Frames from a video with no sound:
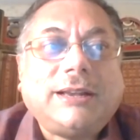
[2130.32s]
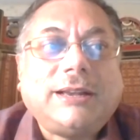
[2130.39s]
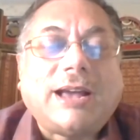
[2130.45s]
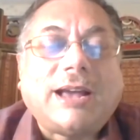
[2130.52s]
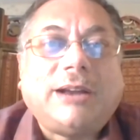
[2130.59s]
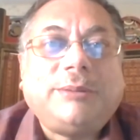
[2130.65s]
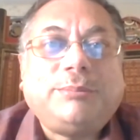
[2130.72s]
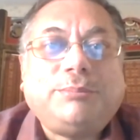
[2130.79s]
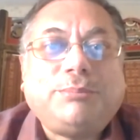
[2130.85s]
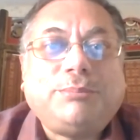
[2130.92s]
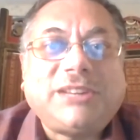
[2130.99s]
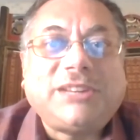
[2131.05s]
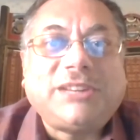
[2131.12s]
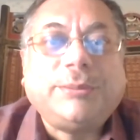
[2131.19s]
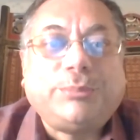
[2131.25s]
are
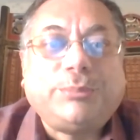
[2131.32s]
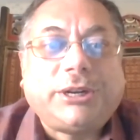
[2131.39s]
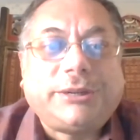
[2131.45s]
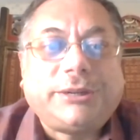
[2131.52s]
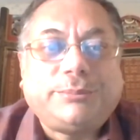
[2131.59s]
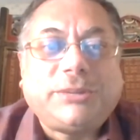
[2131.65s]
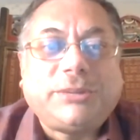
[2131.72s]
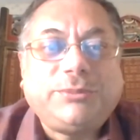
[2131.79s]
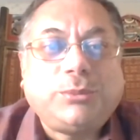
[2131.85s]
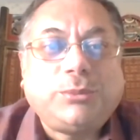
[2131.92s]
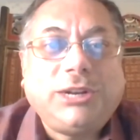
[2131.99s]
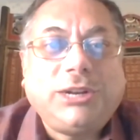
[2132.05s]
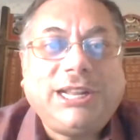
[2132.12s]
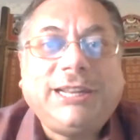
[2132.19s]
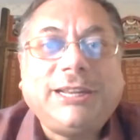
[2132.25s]
much simpler, much
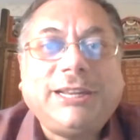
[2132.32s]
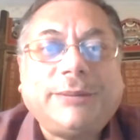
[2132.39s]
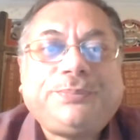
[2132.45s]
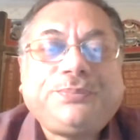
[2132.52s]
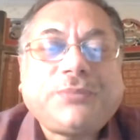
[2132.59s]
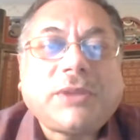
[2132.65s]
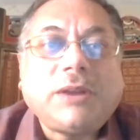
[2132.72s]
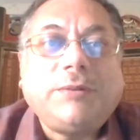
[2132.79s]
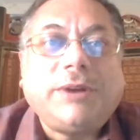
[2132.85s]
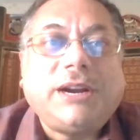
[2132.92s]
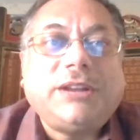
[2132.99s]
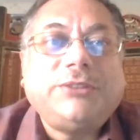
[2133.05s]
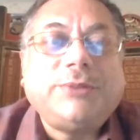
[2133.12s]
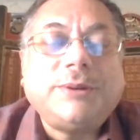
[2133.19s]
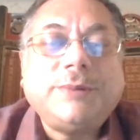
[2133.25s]
more linear.
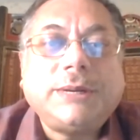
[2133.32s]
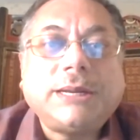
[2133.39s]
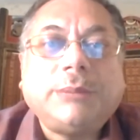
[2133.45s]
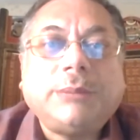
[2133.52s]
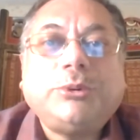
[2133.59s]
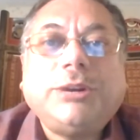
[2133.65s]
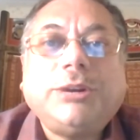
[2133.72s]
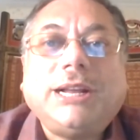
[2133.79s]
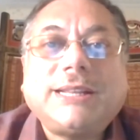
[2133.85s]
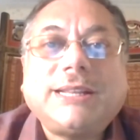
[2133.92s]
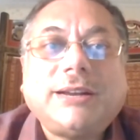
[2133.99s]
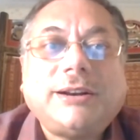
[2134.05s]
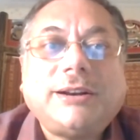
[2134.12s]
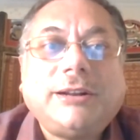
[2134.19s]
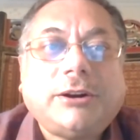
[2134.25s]
Whereas when we come to
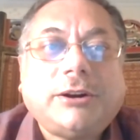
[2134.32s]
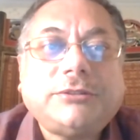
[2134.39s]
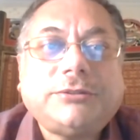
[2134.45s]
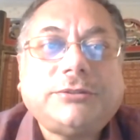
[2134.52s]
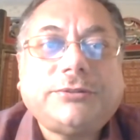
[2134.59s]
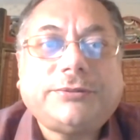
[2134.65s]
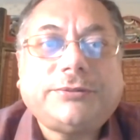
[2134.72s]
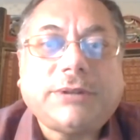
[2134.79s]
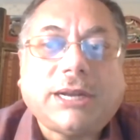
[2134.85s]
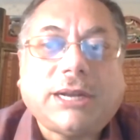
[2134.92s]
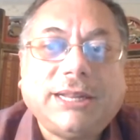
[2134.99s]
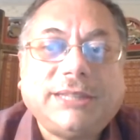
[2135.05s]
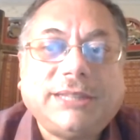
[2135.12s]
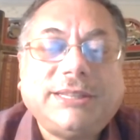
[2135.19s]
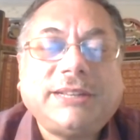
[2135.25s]
healthcare, a lot of
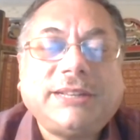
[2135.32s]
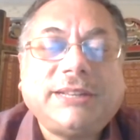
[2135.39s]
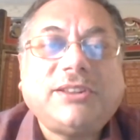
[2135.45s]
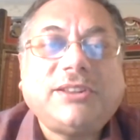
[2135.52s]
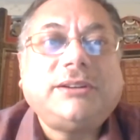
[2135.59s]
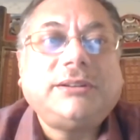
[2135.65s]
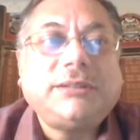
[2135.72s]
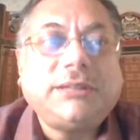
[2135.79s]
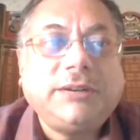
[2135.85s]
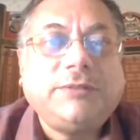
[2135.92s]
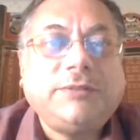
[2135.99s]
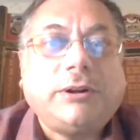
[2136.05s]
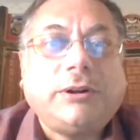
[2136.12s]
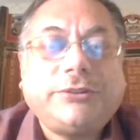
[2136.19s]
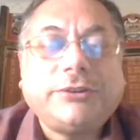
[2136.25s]
other things are
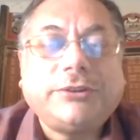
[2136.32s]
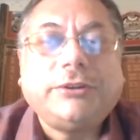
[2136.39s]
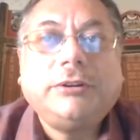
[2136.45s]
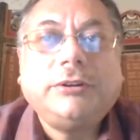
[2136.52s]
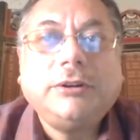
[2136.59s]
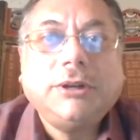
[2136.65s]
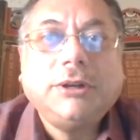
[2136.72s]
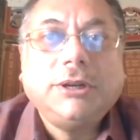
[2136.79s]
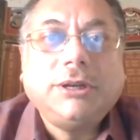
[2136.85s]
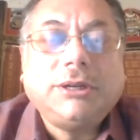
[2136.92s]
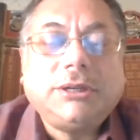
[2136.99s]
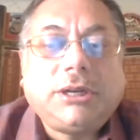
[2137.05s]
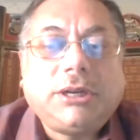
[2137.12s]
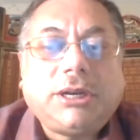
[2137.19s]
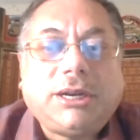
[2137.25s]
involved. So
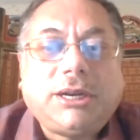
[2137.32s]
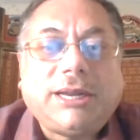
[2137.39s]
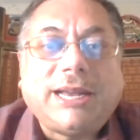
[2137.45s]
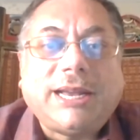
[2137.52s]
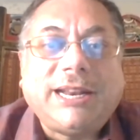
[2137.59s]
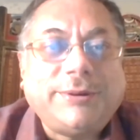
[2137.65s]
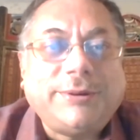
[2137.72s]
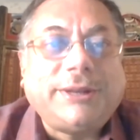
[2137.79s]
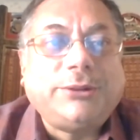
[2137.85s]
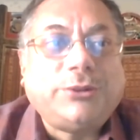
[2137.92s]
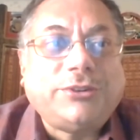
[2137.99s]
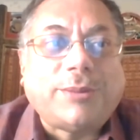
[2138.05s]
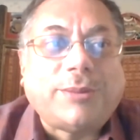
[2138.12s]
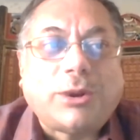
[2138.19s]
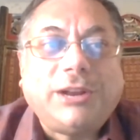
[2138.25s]
anyway,
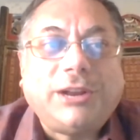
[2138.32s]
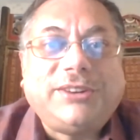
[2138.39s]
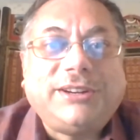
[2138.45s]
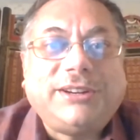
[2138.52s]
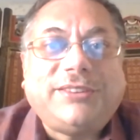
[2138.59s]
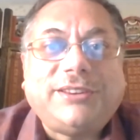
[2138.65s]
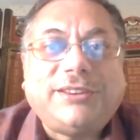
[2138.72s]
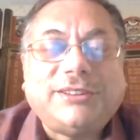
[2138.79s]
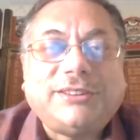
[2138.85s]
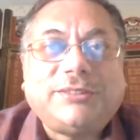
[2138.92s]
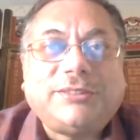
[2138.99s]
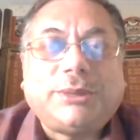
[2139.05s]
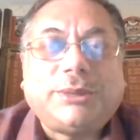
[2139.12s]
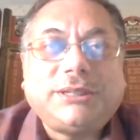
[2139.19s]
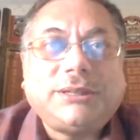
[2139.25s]
those are policy
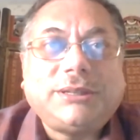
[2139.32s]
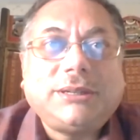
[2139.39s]
decisions. But